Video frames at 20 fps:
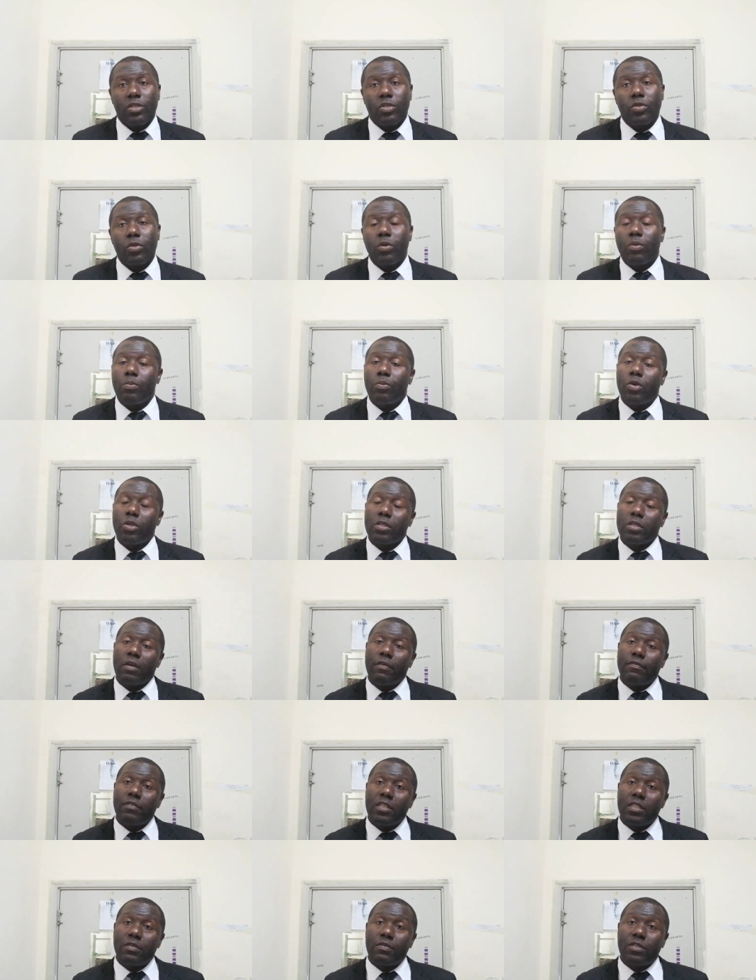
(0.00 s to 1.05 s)
So most of
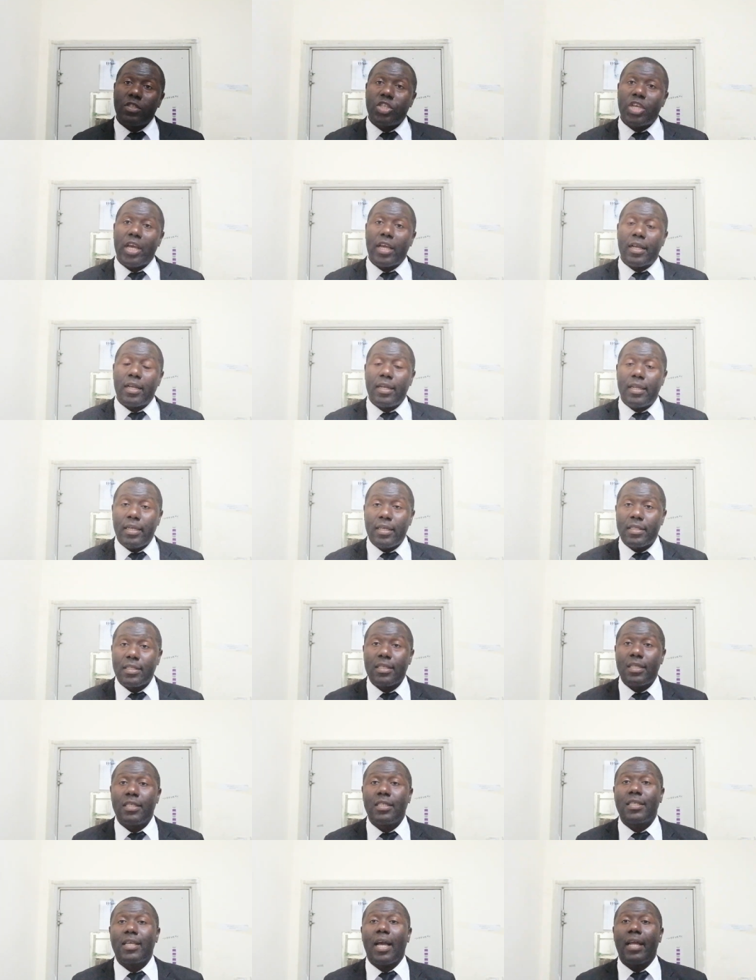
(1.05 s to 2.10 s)
these checklists
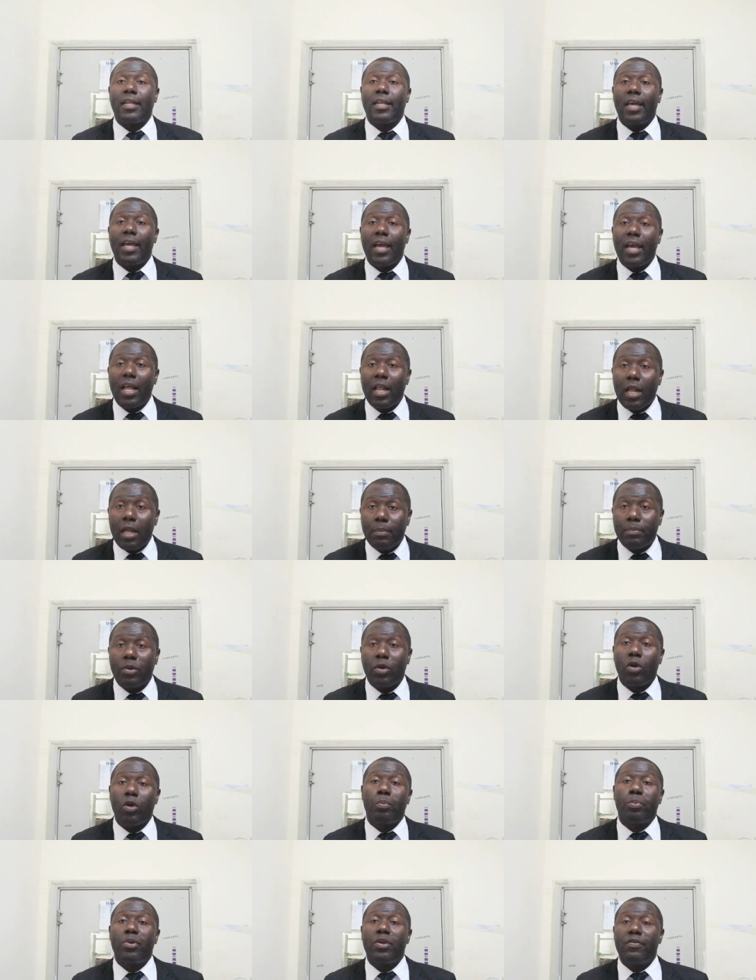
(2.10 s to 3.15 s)
it can help
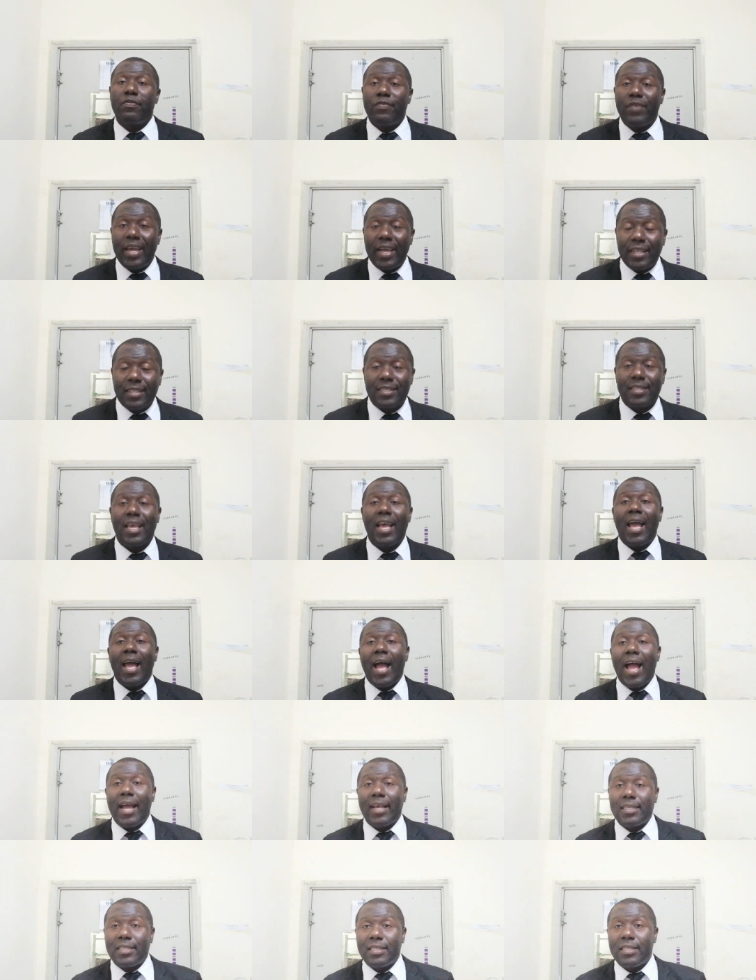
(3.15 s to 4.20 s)
or prevent
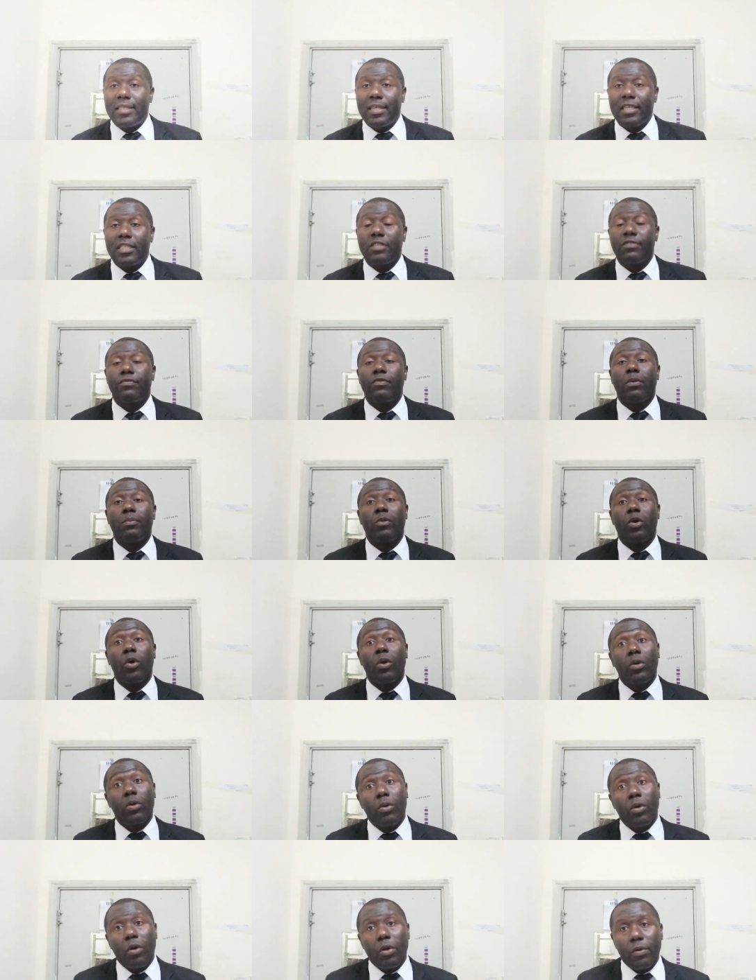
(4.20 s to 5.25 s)
accidents from
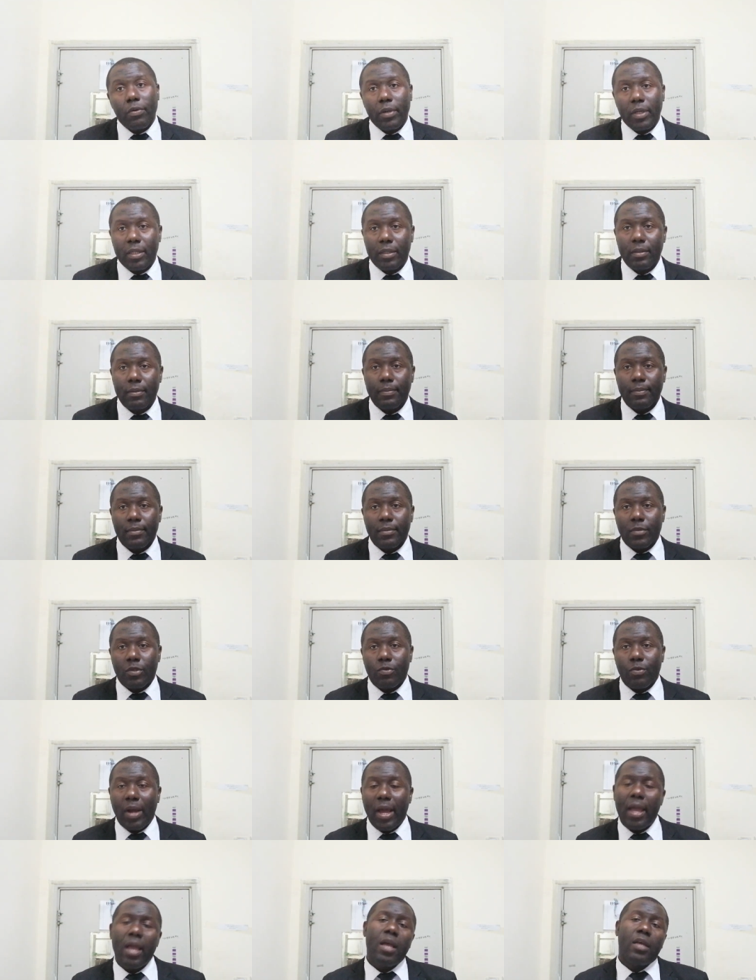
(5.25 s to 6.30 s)
occurring,
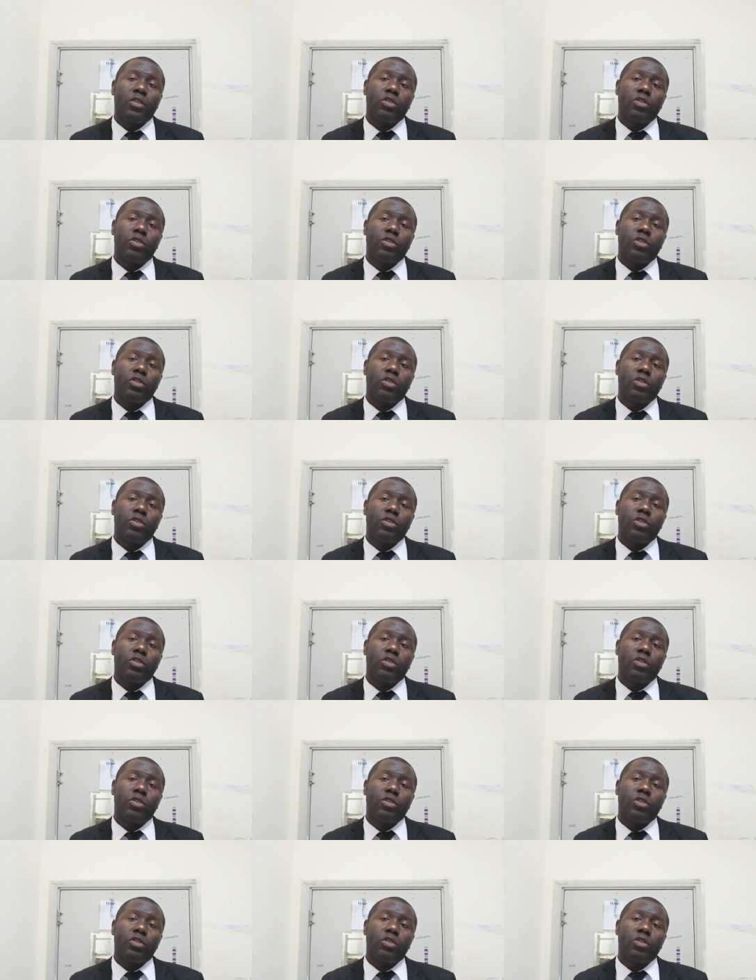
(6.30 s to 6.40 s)
right?